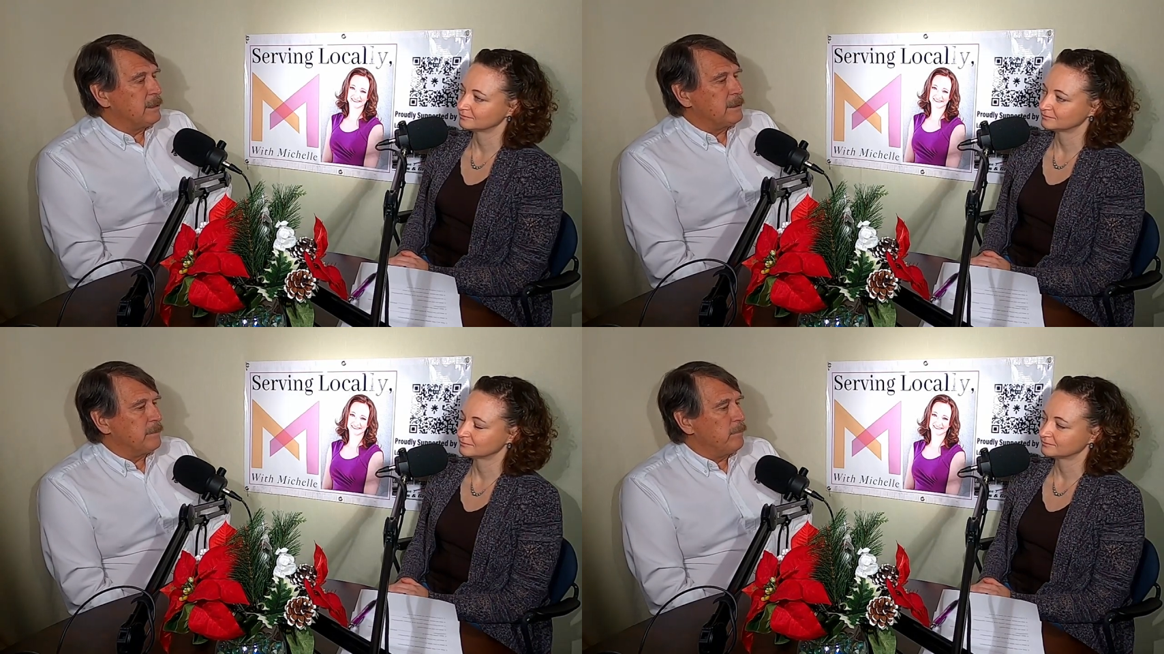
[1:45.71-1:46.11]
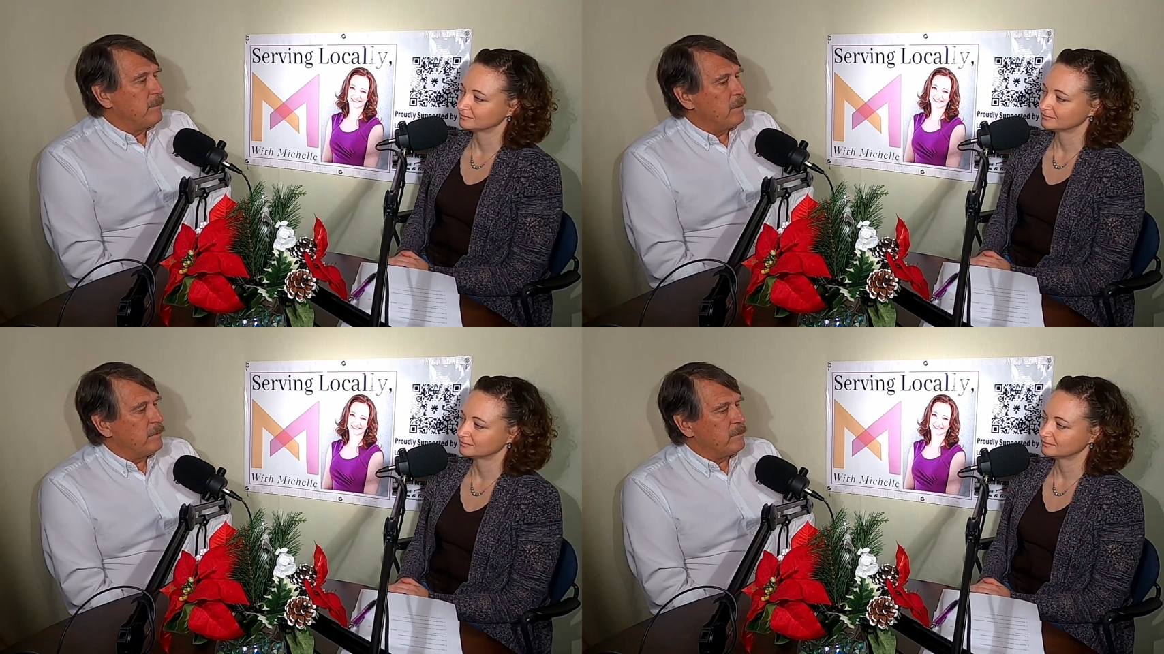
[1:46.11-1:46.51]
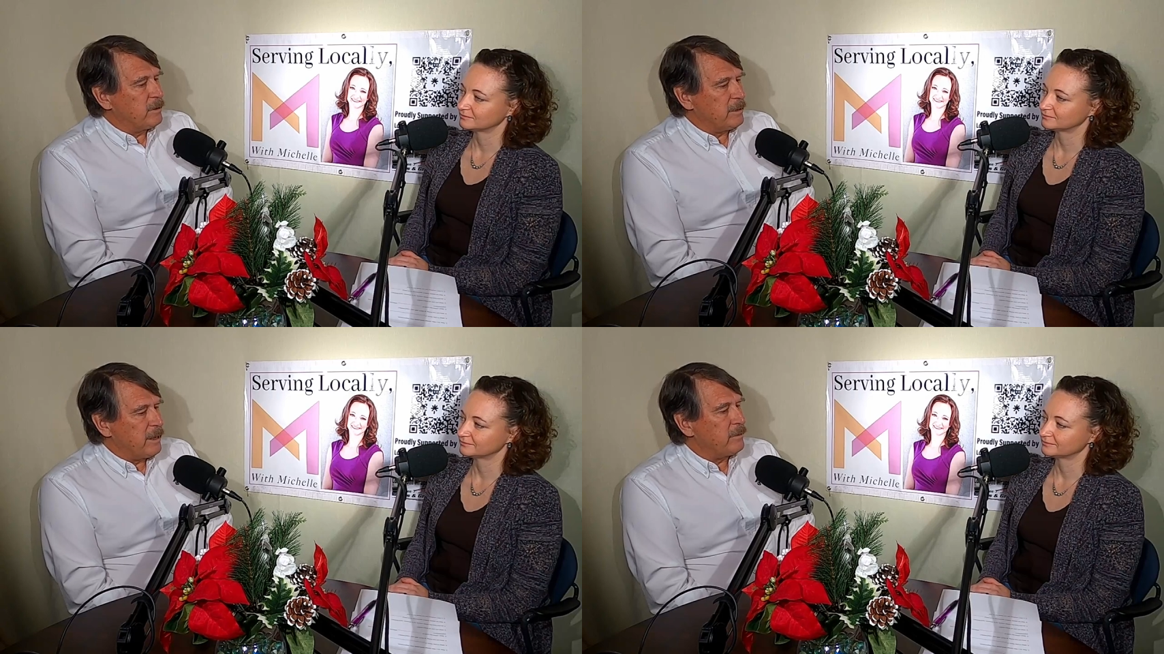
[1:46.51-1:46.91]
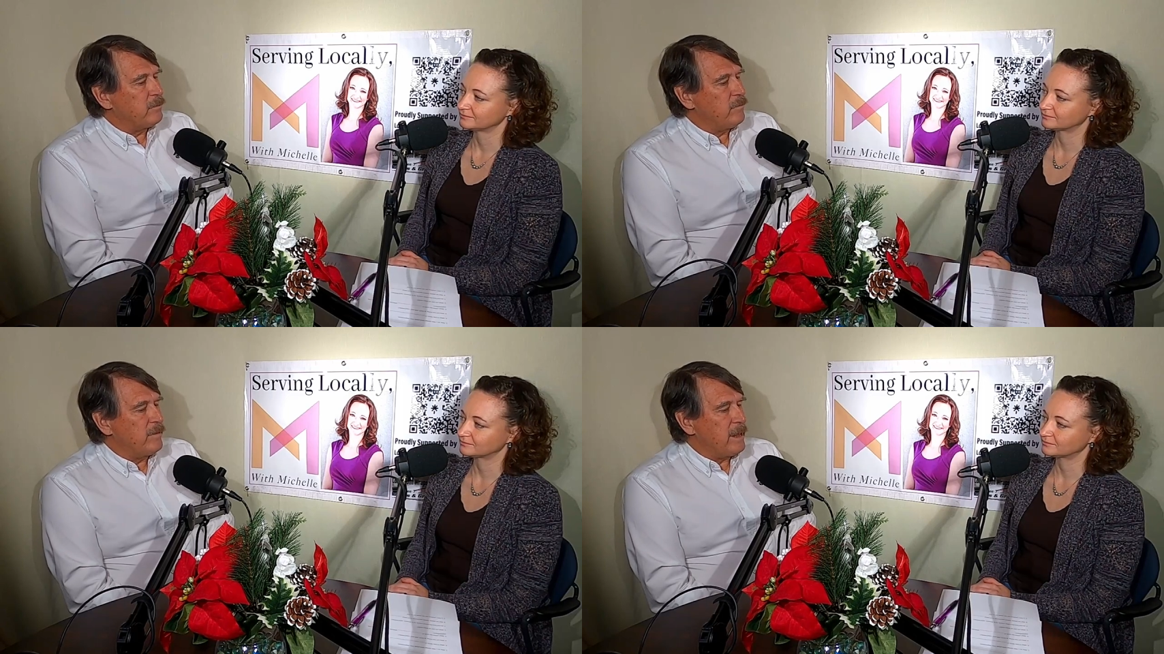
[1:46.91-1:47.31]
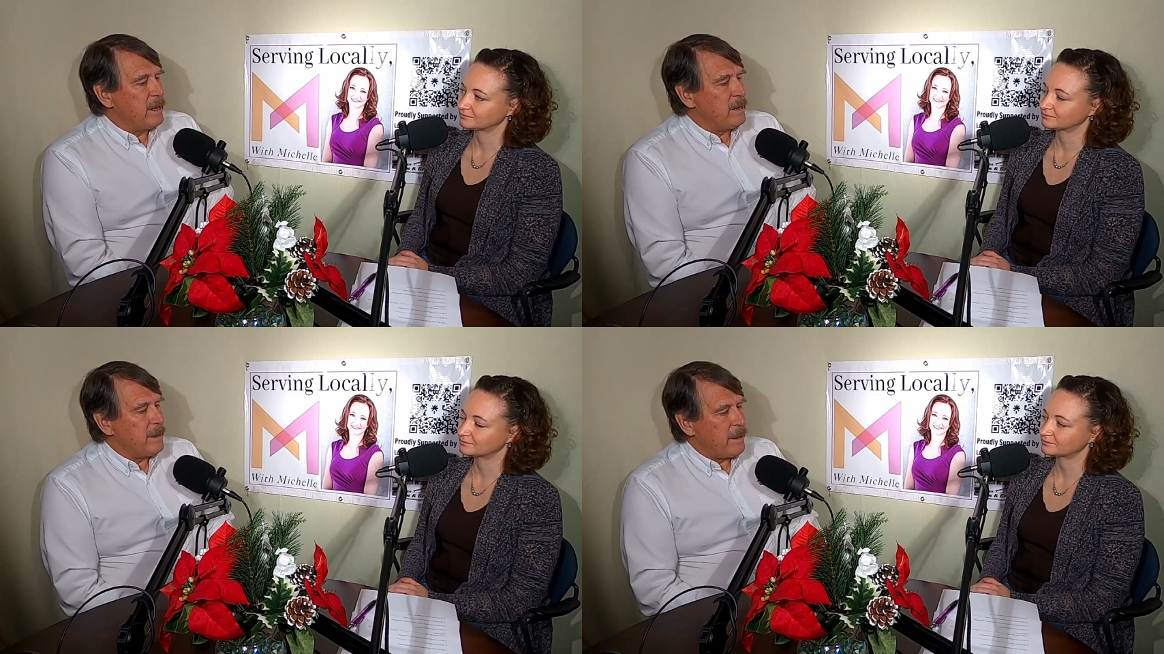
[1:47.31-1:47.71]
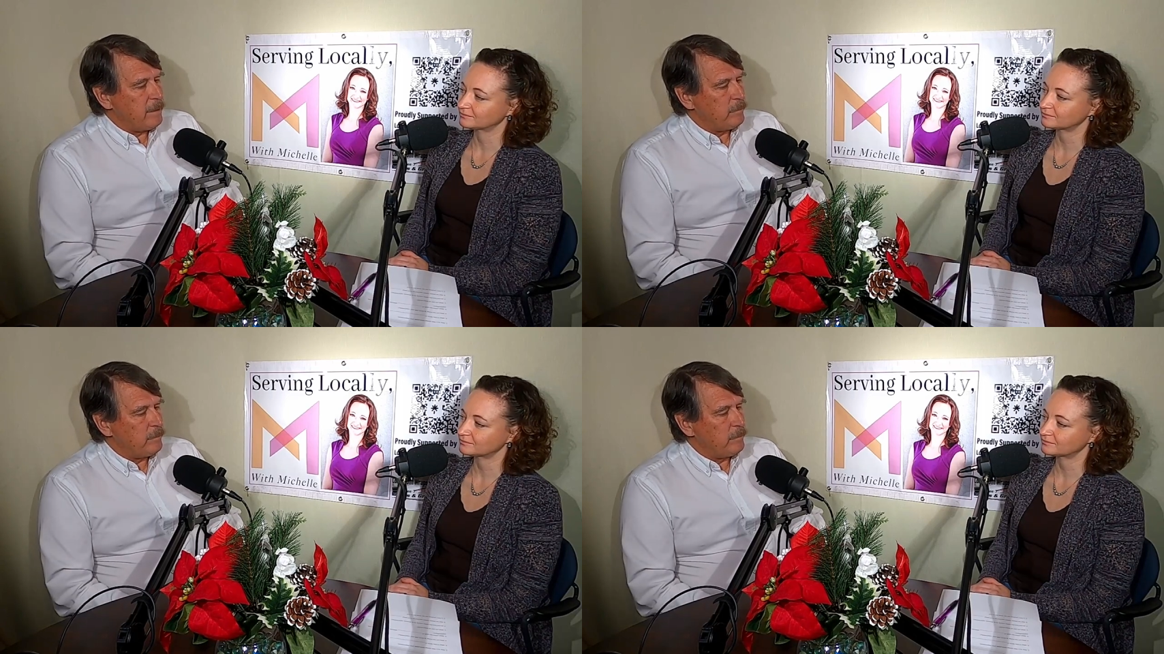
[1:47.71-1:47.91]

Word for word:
Speaker 1: Um, together, they